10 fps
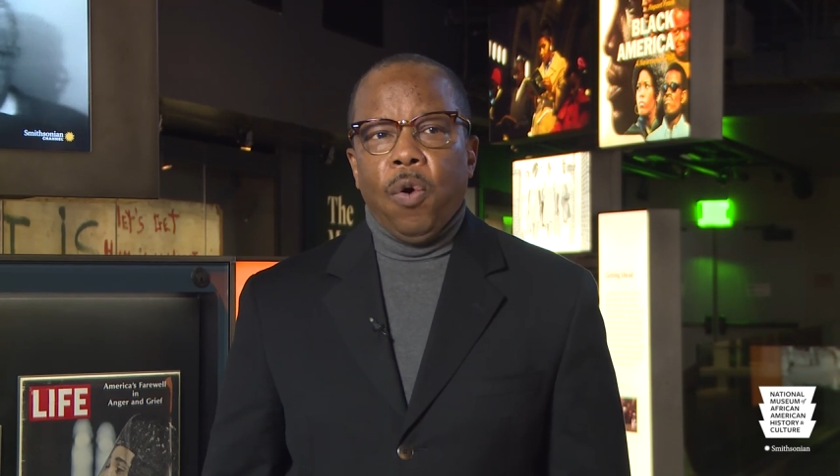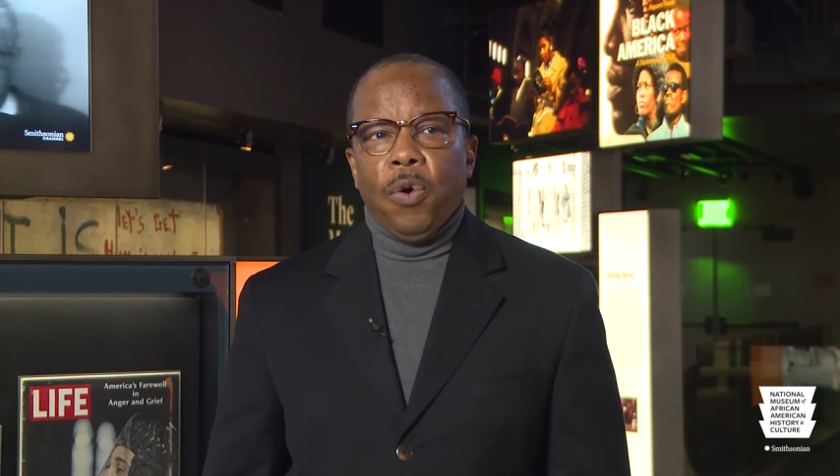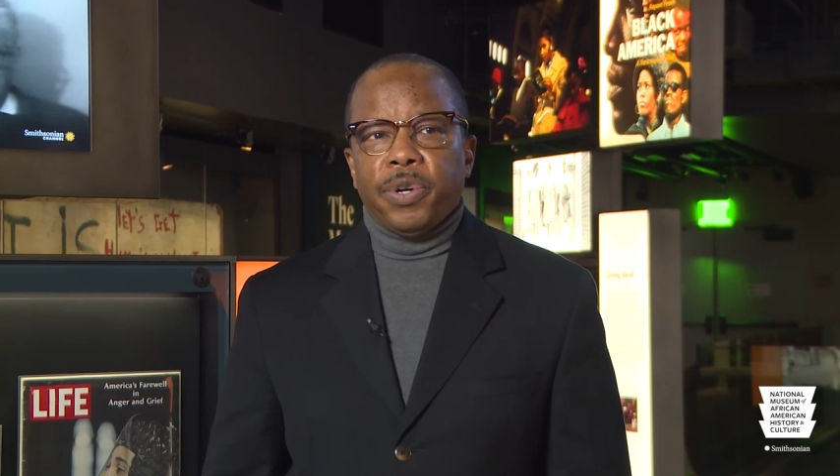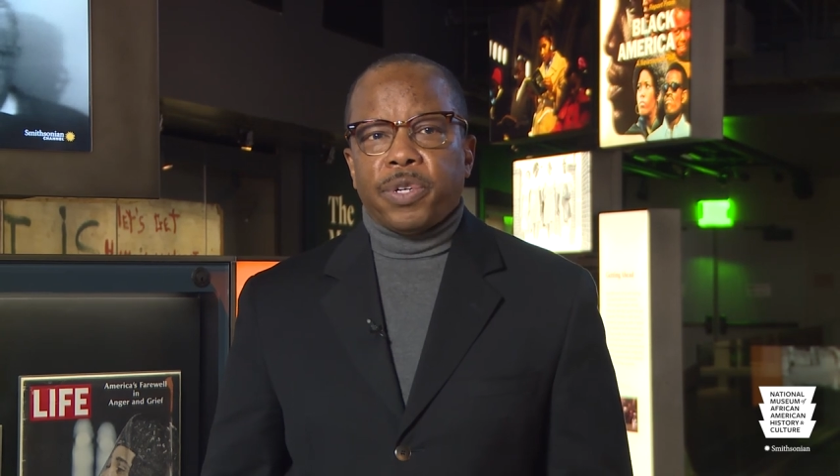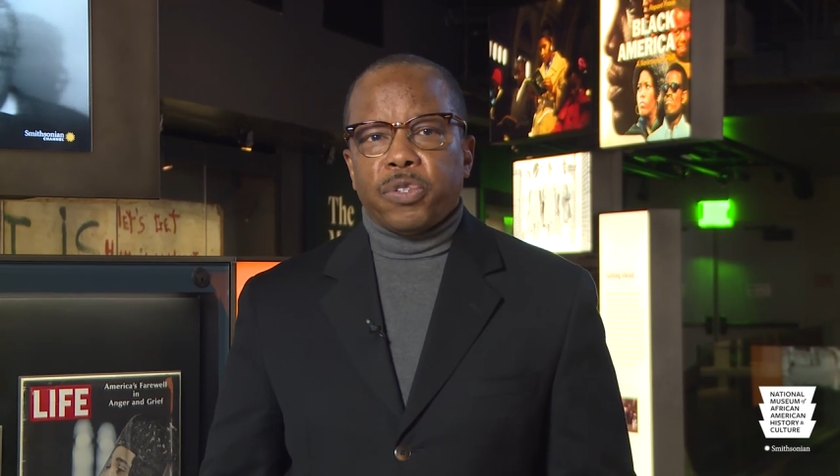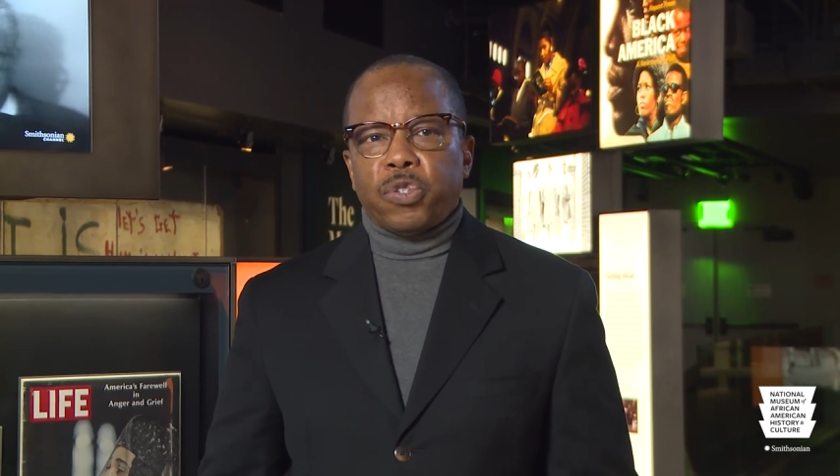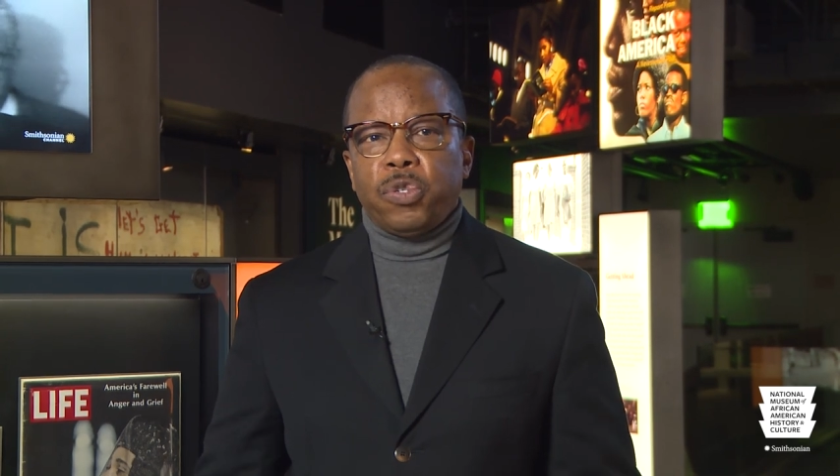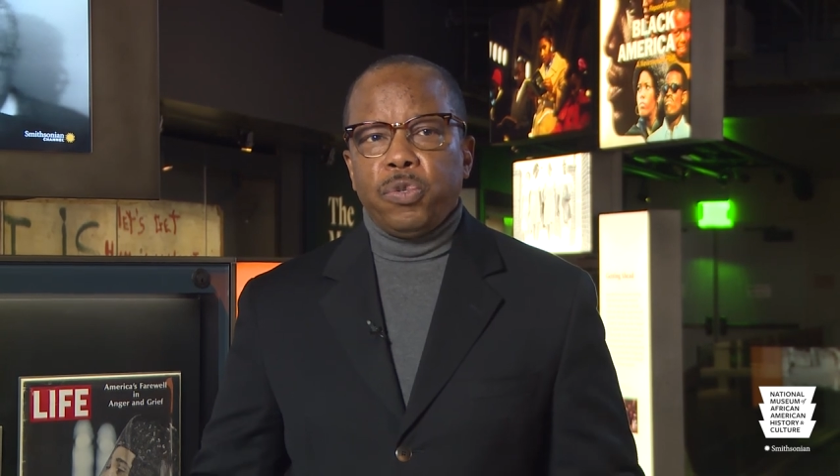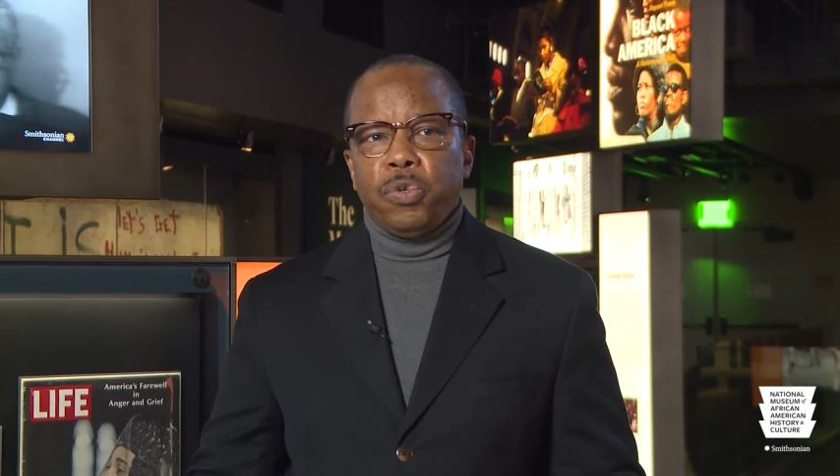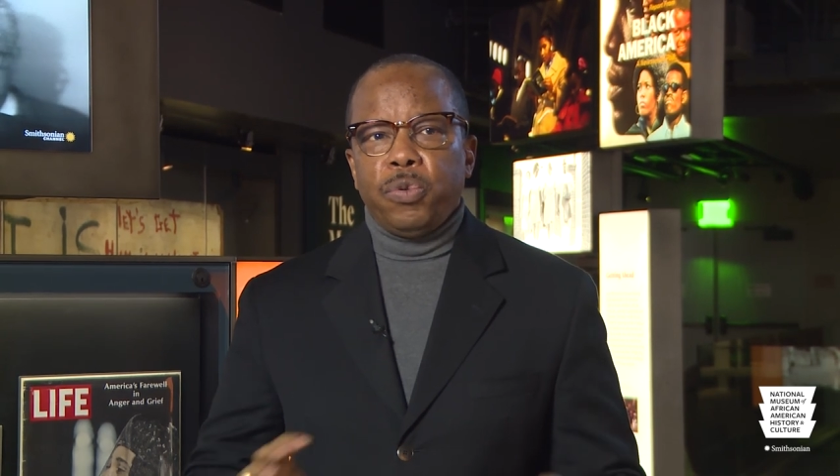ordered
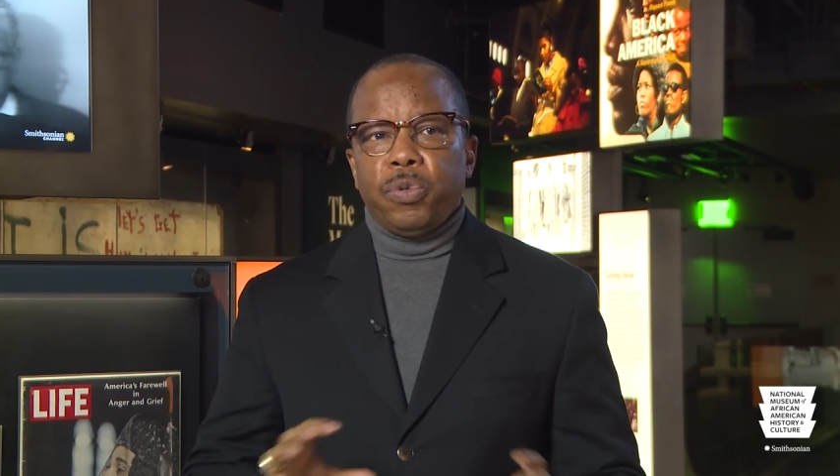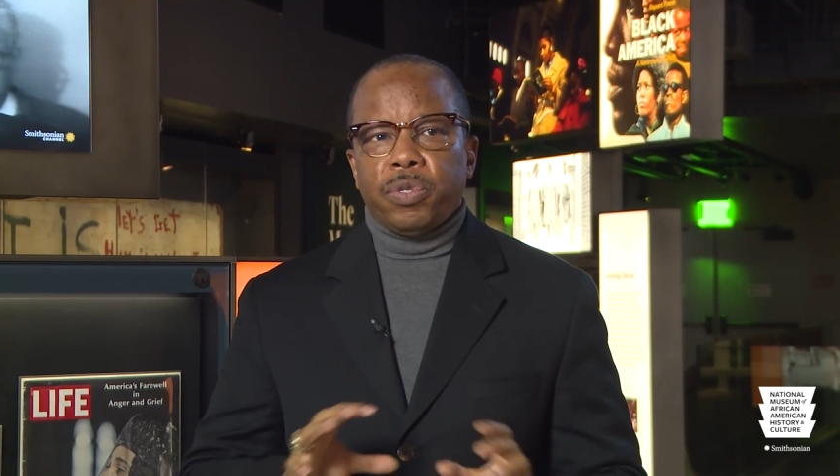two